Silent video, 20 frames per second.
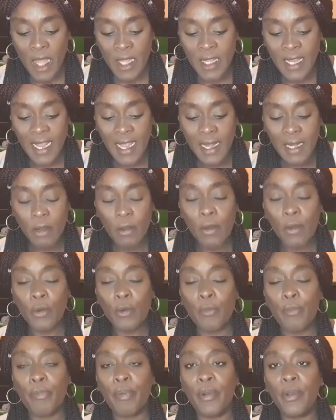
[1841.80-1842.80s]
They're
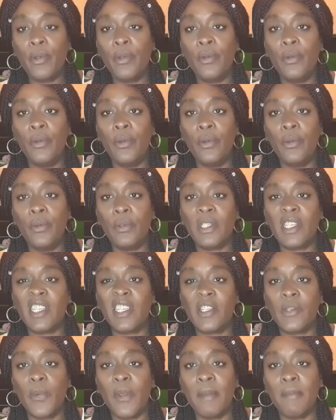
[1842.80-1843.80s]
called blue
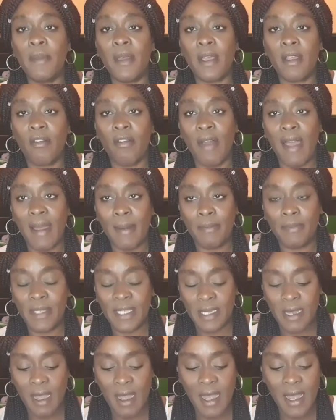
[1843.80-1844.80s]
swimmer
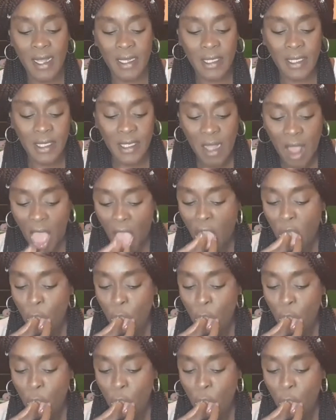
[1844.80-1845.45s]
crabs, guys.